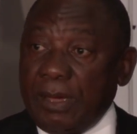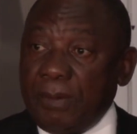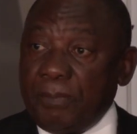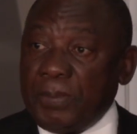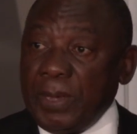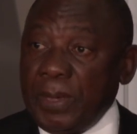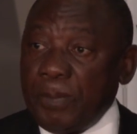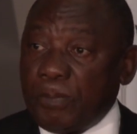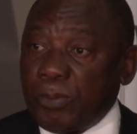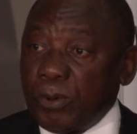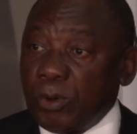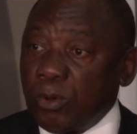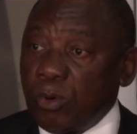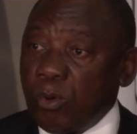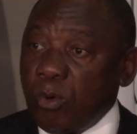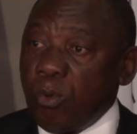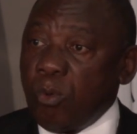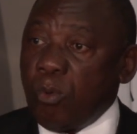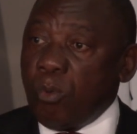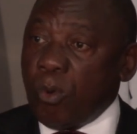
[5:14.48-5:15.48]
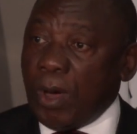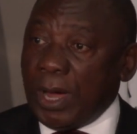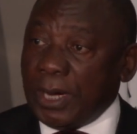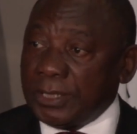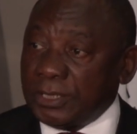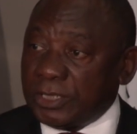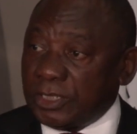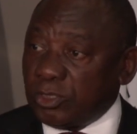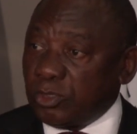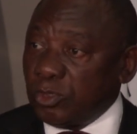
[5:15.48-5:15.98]
people who
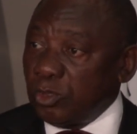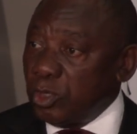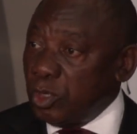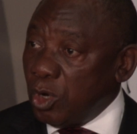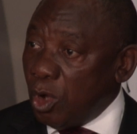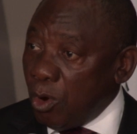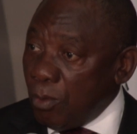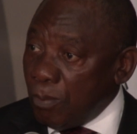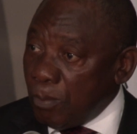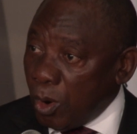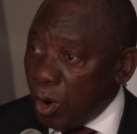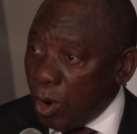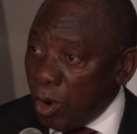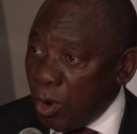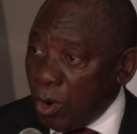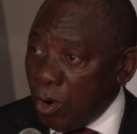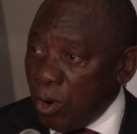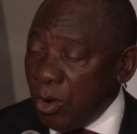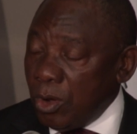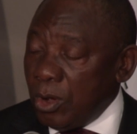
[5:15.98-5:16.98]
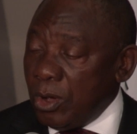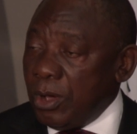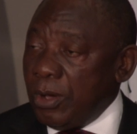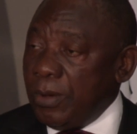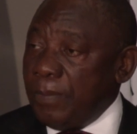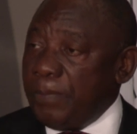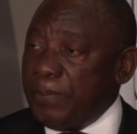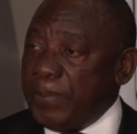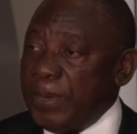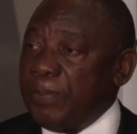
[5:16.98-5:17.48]
want to know more,
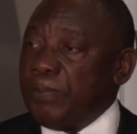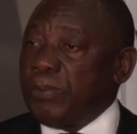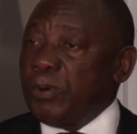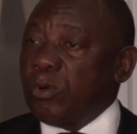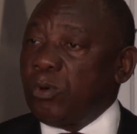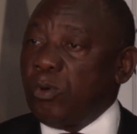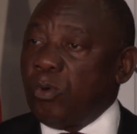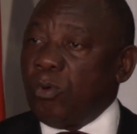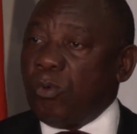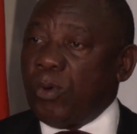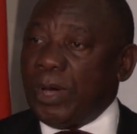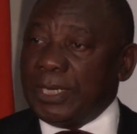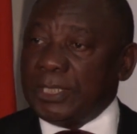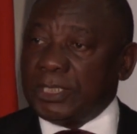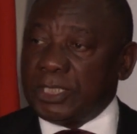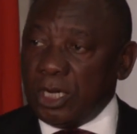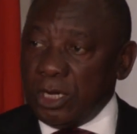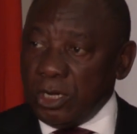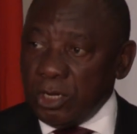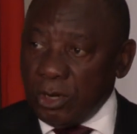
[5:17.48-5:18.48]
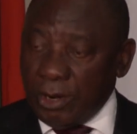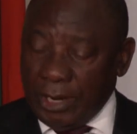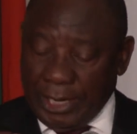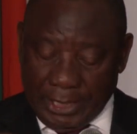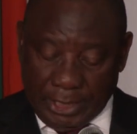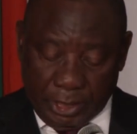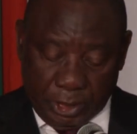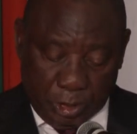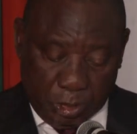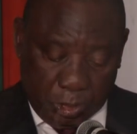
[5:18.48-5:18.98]
people who want
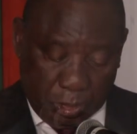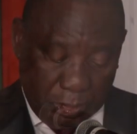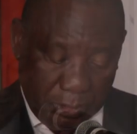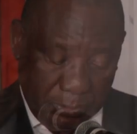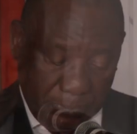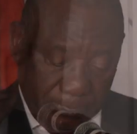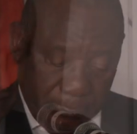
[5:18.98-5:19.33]
knowledge.